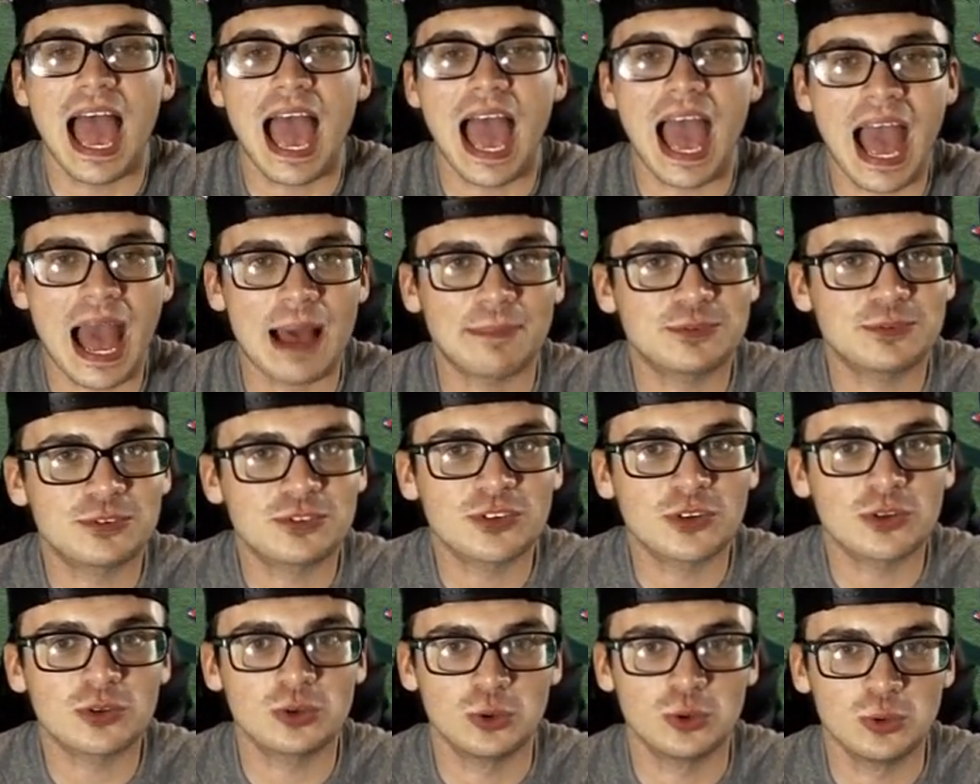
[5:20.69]

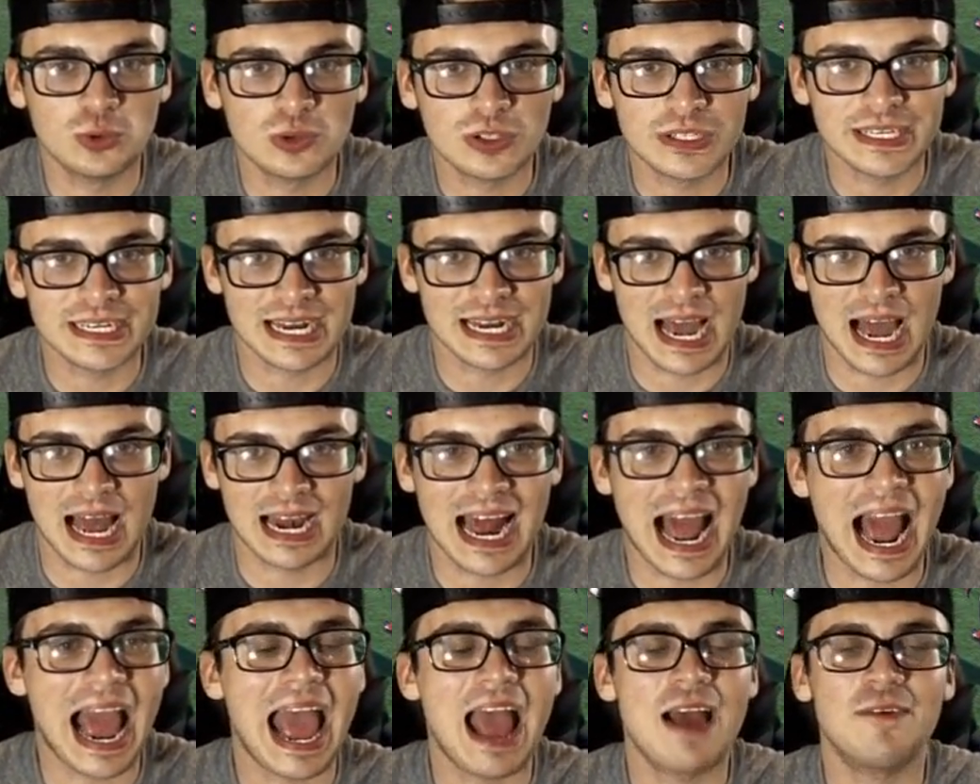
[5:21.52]
Absolutely not.
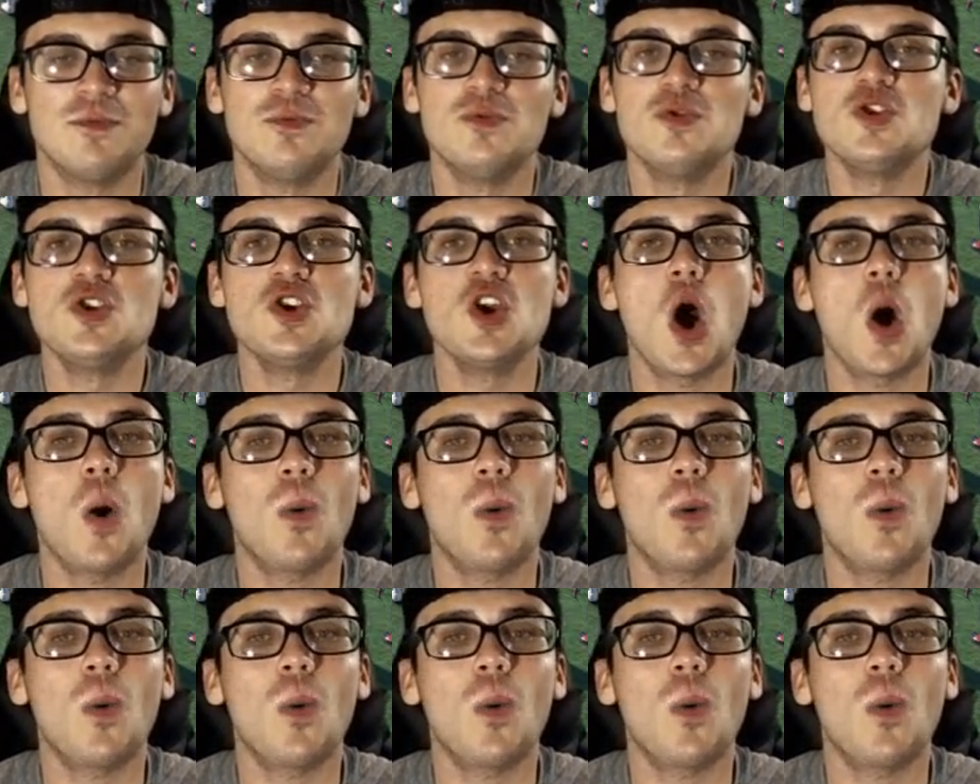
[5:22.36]
I have no